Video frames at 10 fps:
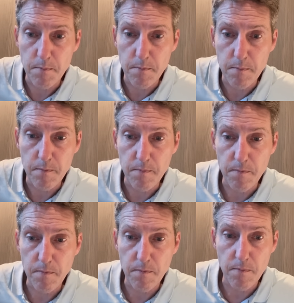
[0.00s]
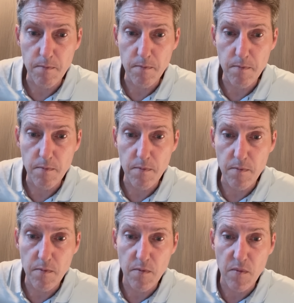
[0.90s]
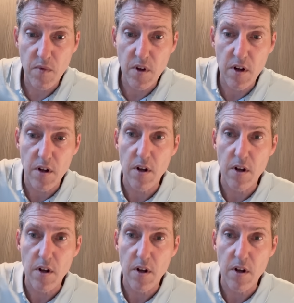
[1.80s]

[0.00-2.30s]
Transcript: [no speech]